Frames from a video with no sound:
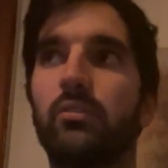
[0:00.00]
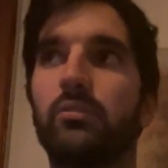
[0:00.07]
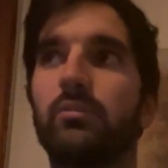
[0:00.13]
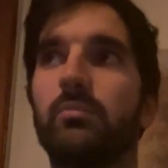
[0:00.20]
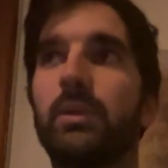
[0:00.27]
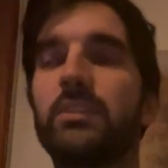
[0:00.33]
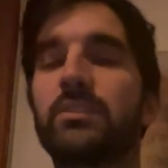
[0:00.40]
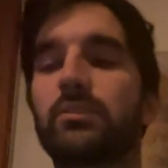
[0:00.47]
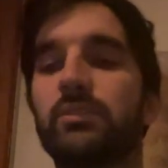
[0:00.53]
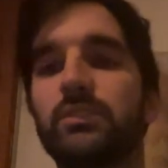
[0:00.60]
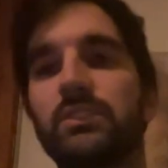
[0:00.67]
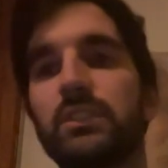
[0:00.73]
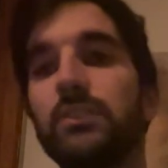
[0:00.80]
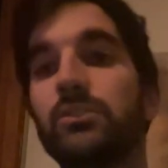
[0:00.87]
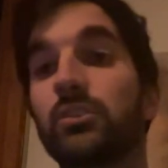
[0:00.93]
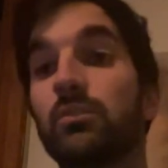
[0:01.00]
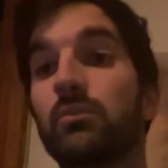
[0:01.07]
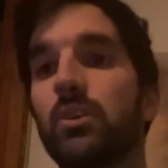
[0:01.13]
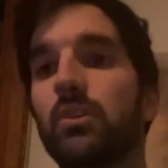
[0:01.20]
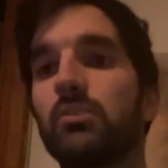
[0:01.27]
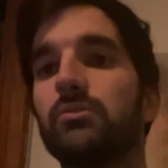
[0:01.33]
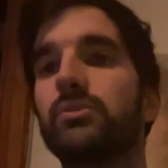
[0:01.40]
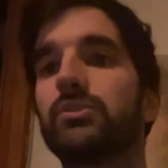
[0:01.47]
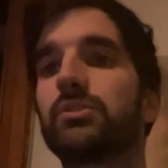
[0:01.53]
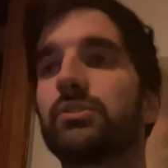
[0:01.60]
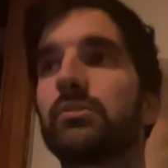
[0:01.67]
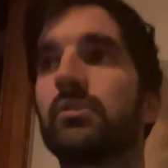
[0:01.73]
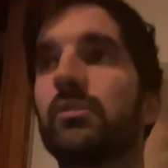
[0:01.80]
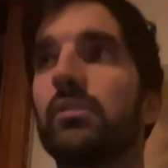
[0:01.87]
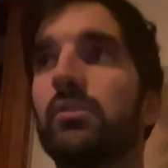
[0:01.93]
basically seasonal roads.
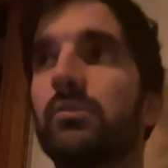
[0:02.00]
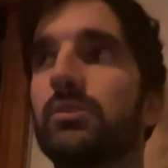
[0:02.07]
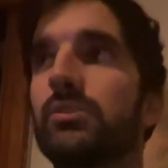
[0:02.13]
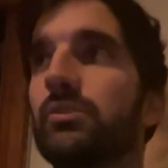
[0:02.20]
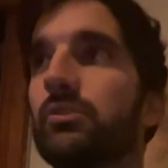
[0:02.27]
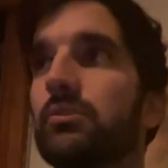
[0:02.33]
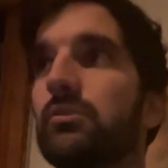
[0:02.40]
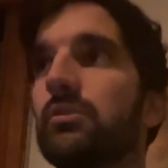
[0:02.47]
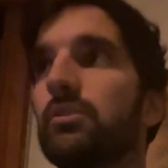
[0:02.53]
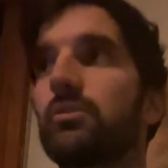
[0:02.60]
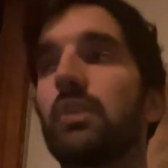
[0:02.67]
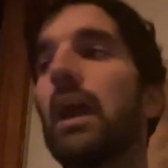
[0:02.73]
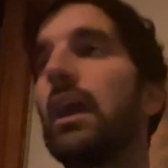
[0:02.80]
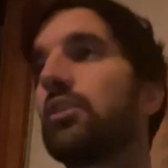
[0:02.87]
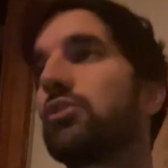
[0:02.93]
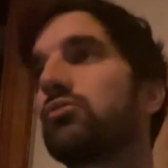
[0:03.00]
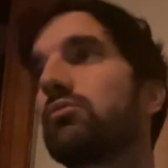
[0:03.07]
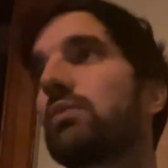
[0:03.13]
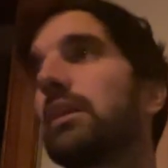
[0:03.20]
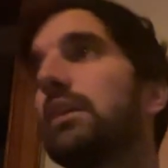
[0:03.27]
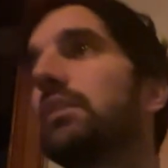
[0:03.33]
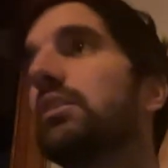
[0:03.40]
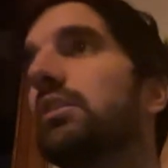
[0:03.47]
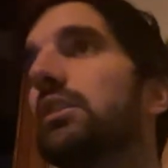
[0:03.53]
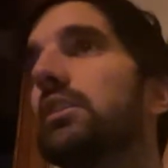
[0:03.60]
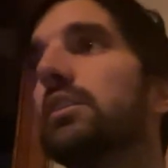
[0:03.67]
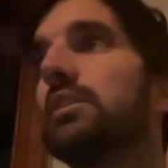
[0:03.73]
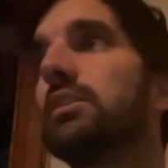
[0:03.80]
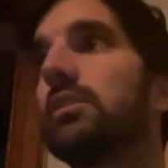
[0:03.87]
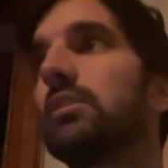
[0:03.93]
So they're not great.
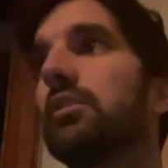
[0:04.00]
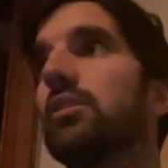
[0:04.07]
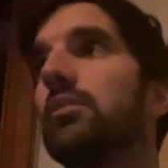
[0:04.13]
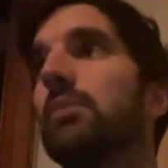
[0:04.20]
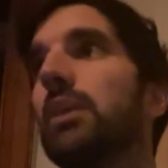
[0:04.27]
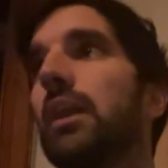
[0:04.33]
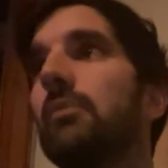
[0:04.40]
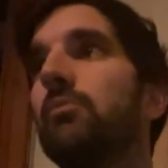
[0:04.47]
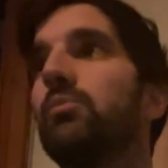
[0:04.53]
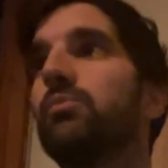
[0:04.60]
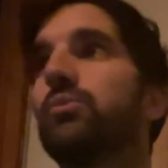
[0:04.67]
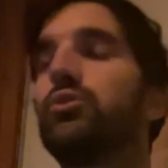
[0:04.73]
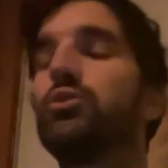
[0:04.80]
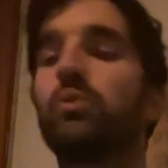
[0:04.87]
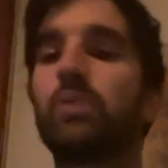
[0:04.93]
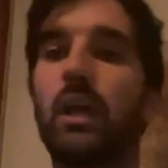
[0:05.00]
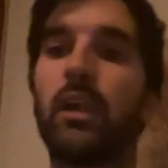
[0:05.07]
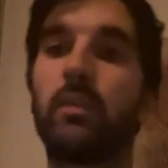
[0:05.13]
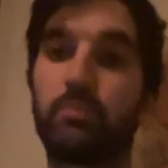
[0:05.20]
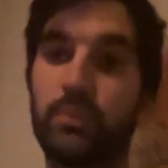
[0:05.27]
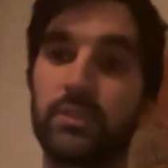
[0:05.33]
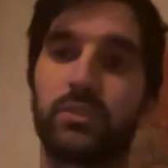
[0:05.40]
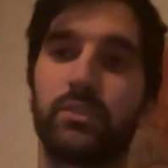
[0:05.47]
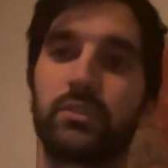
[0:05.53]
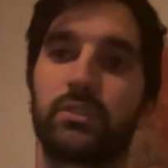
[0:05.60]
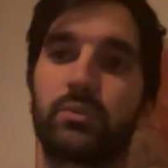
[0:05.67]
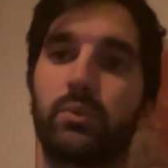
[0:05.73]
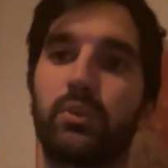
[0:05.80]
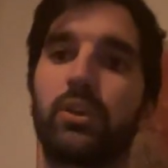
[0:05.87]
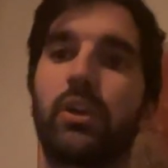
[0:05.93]
And I do a lot of
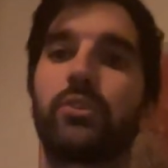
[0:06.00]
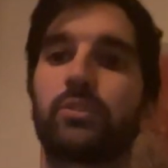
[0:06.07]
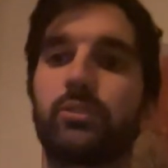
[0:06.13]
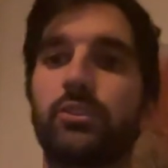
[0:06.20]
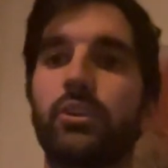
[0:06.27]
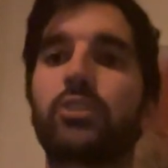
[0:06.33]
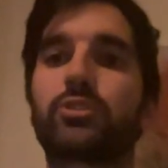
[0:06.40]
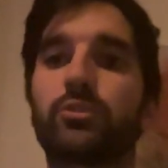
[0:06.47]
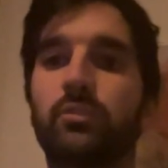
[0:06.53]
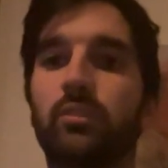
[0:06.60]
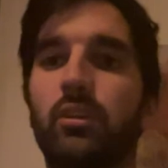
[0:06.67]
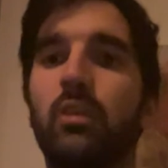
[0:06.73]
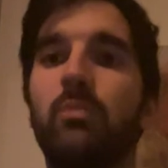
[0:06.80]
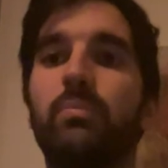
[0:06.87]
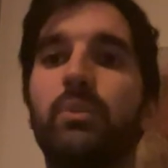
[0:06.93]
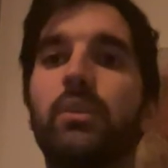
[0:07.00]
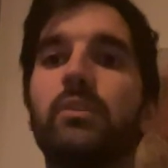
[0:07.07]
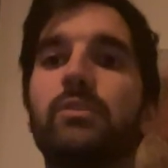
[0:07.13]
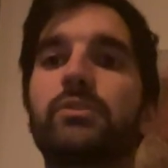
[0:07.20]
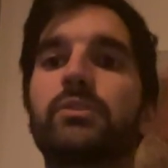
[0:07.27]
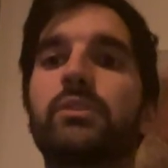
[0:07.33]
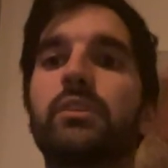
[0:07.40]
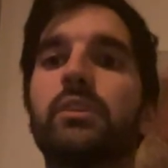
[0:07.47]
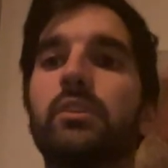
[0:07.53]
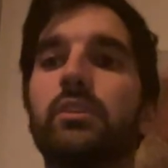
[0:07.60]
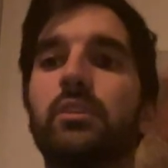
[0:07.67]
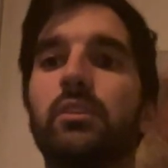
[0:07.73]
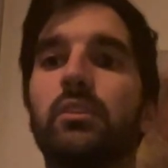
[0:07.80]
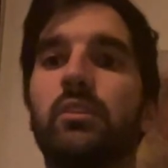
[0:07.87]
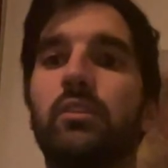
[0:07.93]
business with other industrial companies,
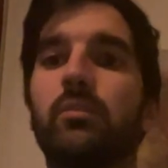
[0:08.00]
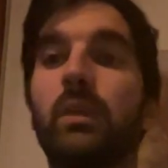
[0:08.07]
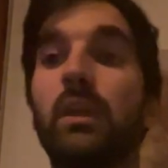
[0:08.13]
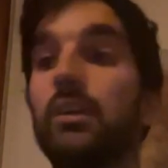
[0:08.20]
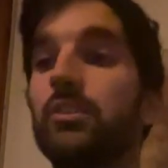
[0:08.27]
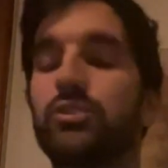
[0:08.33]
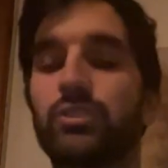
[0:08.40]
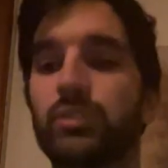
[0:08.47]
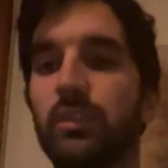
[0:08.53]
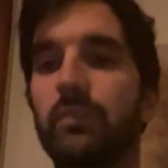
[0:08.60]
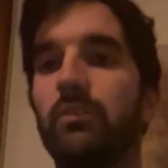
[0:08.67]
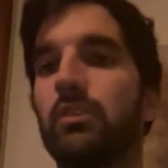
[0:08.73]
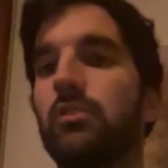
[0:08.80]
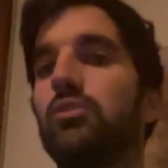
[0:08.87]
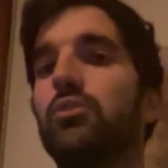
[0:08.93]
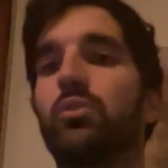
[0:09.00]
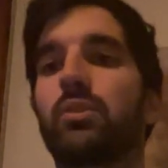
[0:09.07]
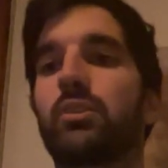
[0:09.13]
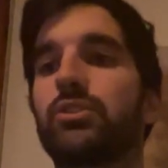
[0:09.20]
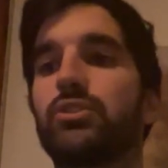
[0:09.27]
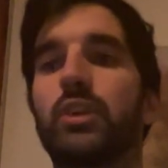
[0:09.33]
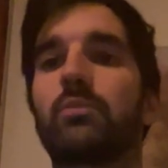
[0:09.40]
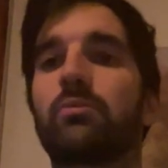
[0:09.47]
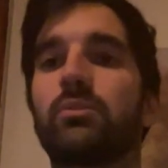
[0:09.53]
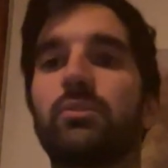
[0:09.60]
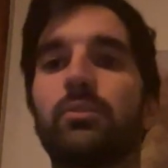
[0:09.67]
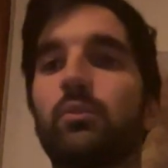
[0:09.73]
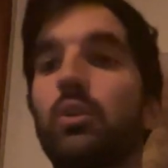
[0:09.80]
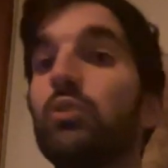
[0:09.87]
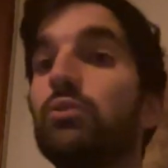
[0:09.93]
and just living in New York in general.
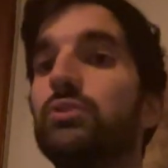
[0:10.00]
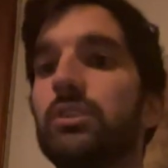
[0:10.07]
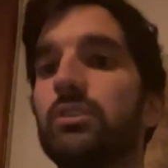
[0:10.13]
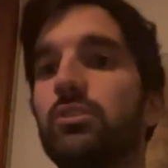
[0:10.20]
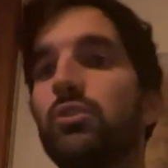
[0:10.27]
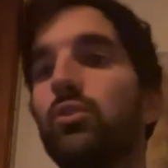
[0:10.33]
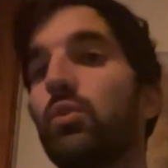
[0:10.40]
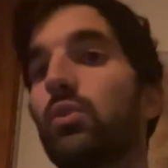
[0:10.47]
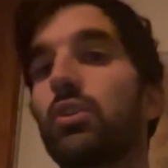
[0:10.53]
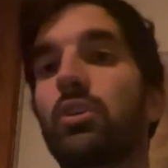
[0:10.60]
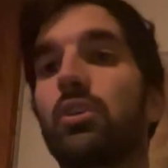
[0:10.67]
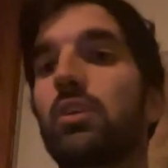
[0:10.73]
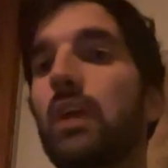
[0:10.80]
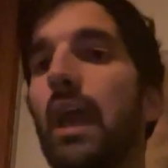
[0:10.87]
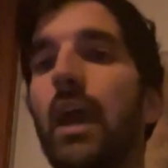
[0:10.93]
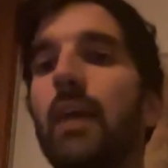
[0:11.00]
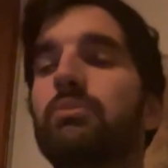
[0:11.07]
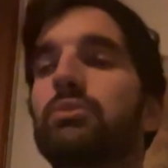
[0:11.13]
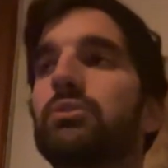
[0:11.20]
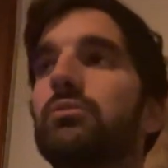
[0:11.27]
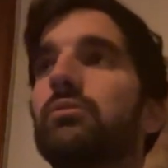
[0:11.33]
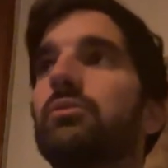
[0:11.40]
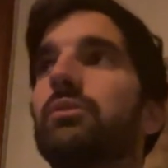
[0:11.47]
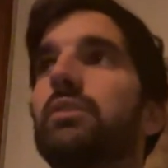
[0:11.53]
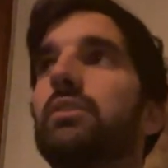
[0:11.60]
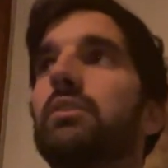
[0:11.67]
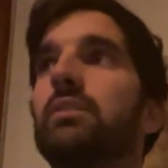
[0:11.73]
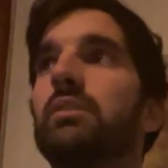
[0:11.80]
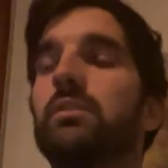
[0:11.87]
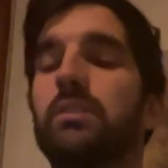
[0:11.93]
The roads in New York are
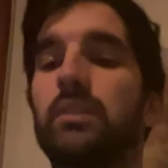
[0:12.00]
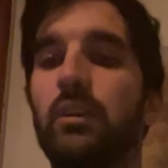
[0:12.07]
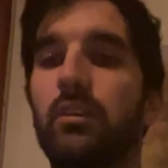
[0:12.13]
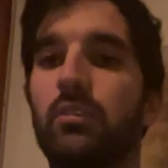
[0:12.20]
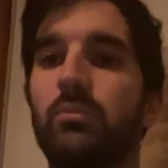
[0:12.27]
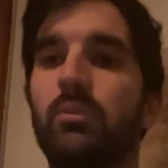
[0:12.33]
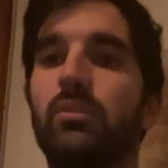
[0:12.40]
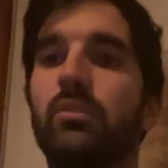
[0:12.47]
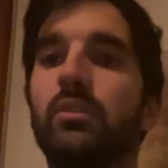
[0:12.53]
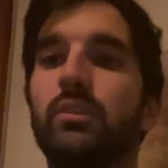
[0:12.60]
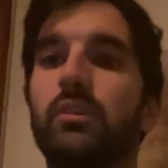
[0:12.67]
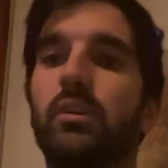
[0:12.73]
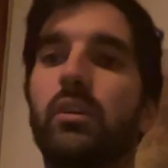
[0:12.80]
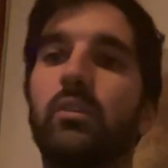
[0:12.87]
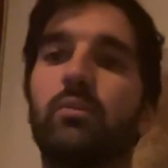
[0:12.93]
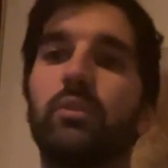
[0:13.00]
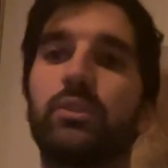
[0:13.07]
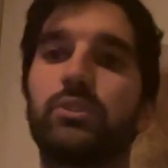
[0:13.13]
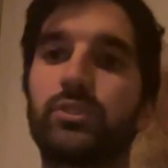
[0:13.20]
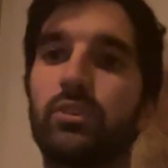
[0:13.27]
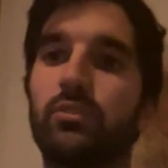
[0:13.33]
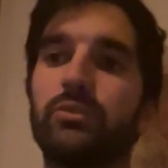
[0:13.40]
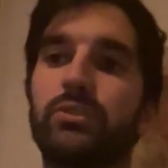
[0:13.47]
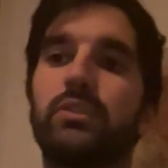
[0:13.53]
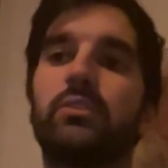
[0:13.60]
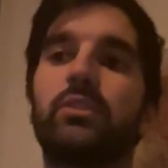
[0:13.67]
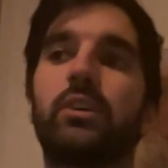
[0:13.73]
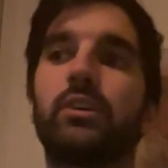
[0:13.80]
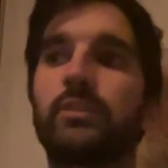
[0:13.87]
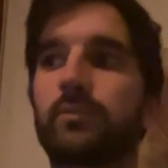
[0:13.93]
absolutely terrible. When it snows
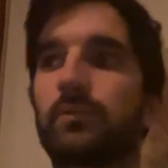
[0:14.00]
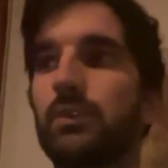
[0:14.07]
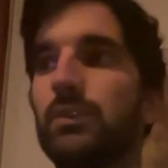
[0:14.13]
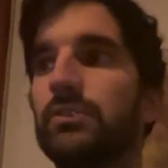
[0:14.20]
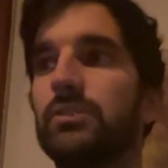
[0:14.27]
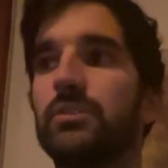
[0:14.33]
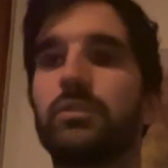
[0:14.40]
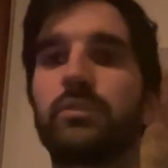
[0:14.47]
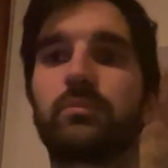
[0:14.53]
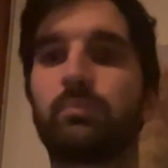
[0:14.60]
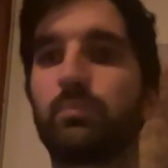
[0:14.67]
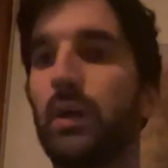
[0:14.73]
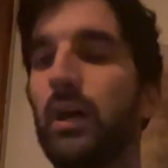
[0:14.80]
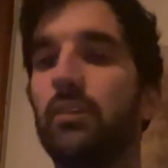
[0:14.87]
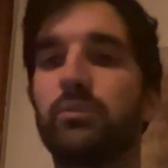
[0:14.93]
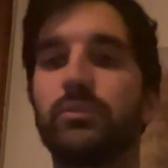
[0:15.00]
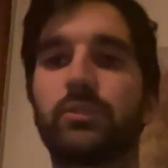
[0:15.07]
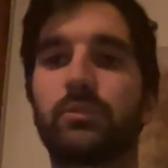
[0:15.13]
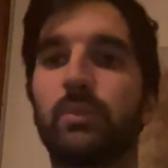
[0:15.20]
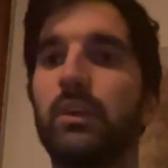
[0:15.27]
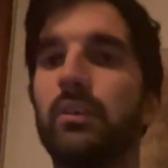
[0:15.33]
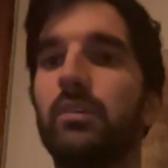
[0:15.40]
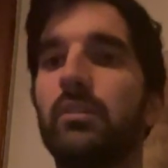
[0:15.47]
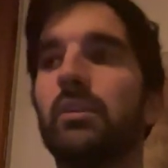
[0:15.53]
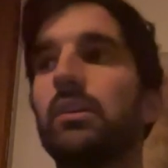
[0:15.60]
here, the ice freezes, potholes are made.